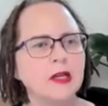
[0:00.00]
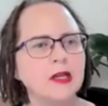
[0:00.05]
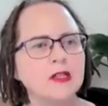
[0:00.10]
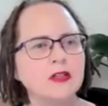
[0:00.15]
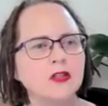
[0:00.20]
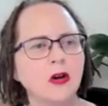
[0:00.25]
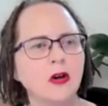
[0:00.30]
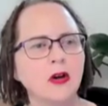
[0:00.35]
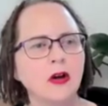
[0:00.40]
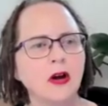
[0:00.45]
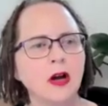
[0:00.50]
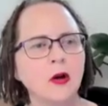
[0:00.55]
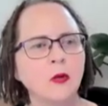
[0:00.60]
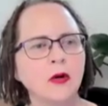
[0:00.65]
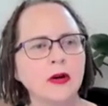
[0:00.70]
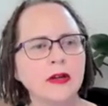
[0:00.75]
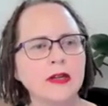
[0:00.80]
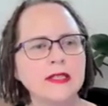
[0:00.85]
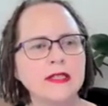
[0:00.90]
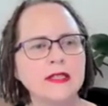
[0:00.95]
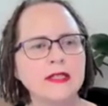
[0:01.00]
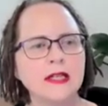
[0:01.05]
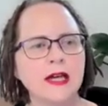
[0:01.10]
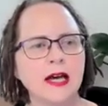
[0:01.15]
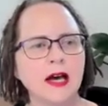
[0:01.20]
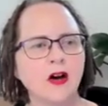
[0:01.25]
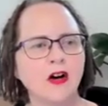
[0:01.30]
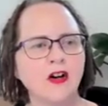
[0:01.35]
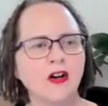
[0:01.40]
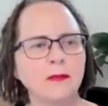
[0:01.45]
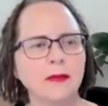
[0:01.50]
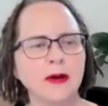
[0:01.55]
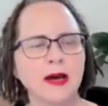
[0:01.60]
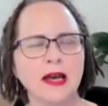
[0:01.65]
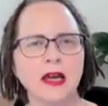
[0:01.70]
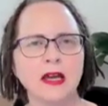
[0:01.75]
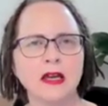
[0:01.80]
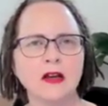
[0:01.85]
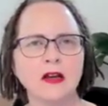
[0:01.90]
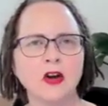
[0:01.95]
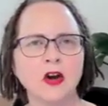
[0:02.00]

So I want to start off by